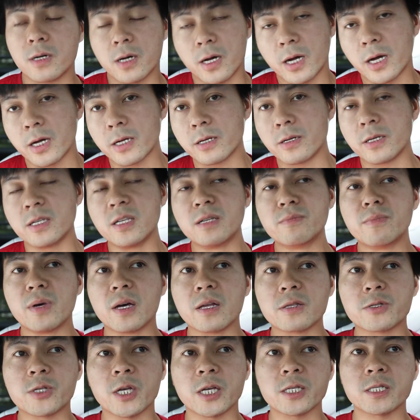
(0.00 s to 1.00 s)
I
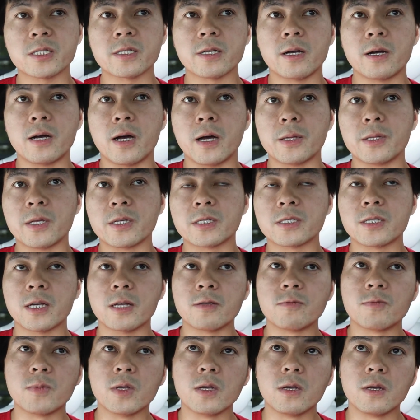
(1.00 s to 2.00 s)
emailed Tesla and they
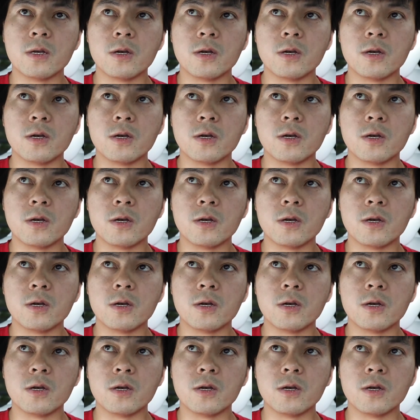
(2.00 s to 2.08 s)
said,